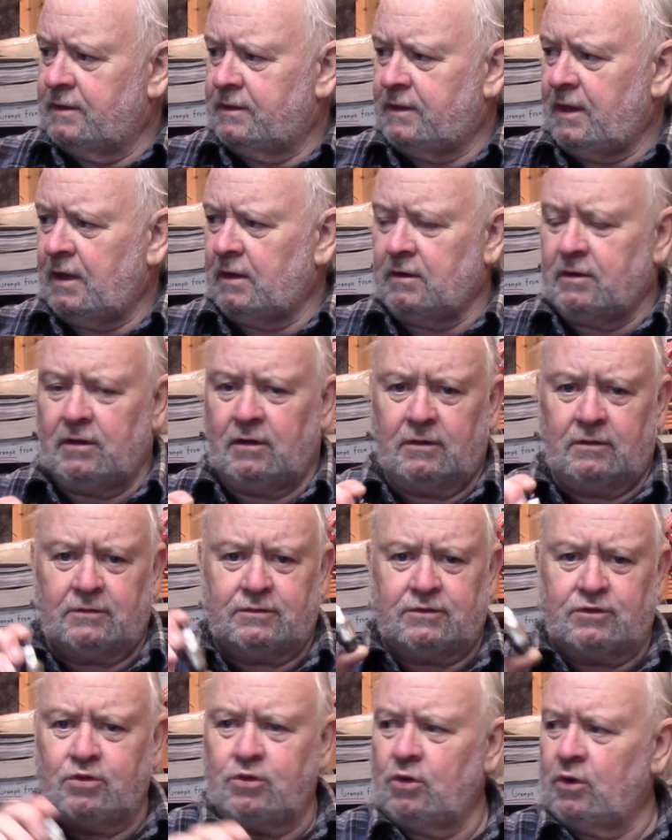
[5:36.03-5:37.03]
that little
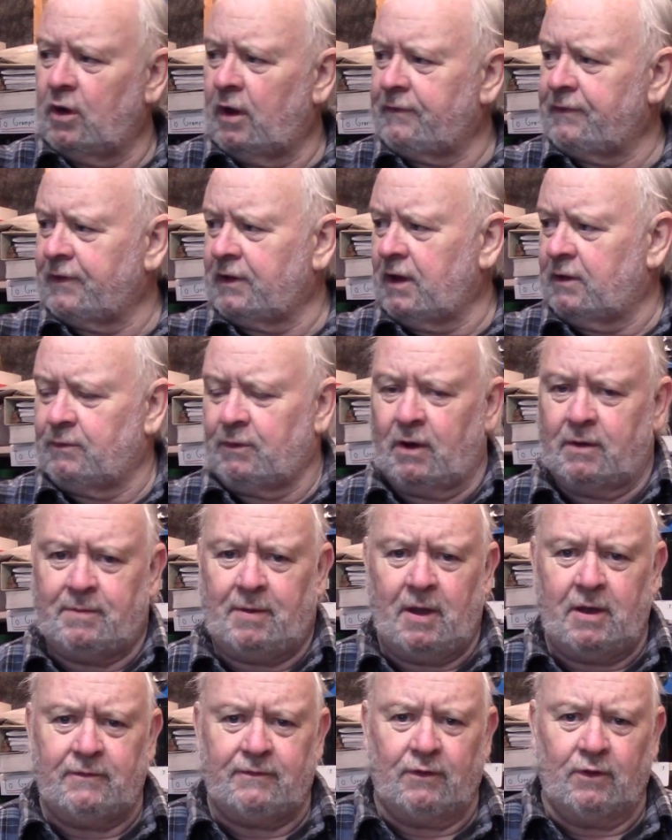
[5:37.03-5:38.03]
tool, I forget what I
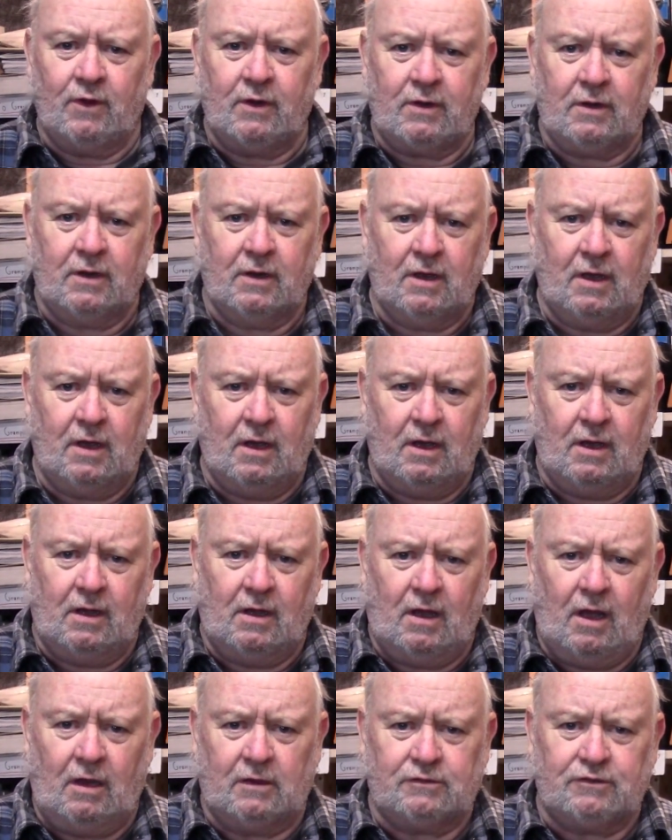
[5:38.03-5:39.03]
paid for it.
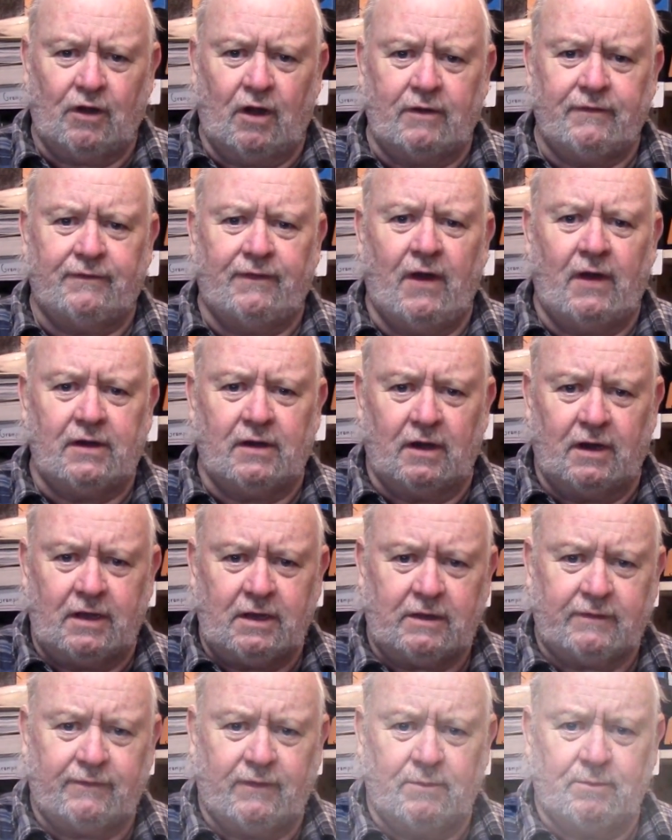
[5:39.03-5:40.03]
I'll try and find a
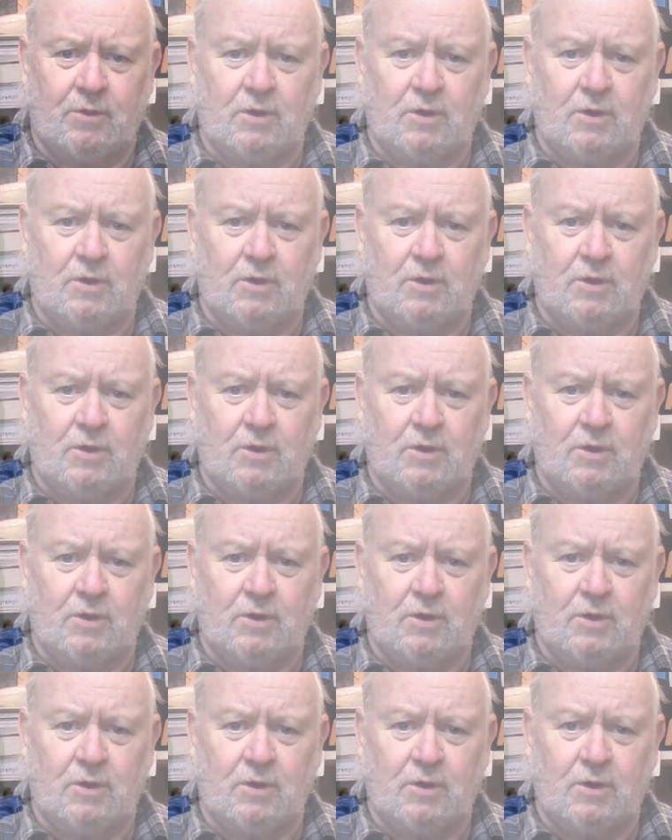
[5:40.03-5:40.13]
link from